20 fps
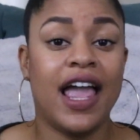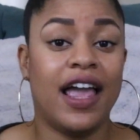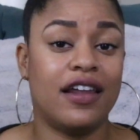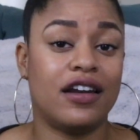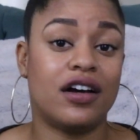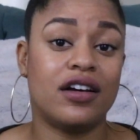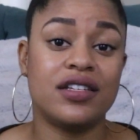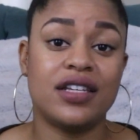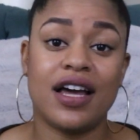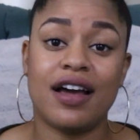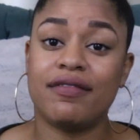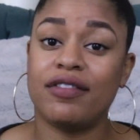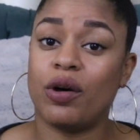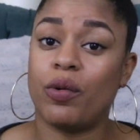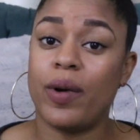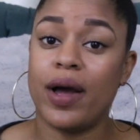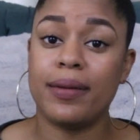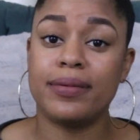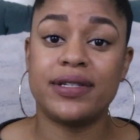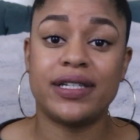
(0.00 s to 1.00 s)
and also have
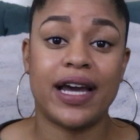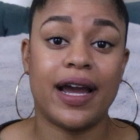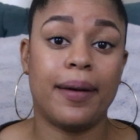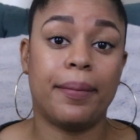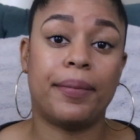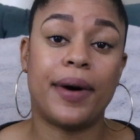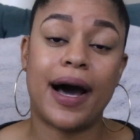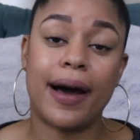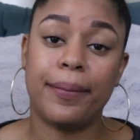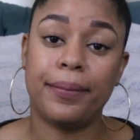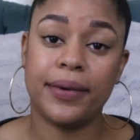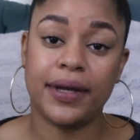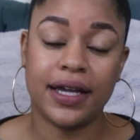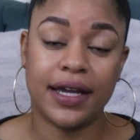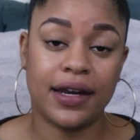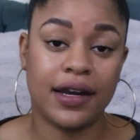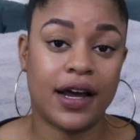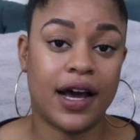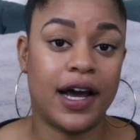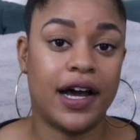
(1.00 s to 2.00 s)
the website
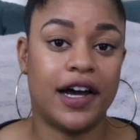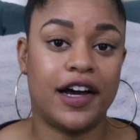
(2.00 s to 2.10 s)
popping.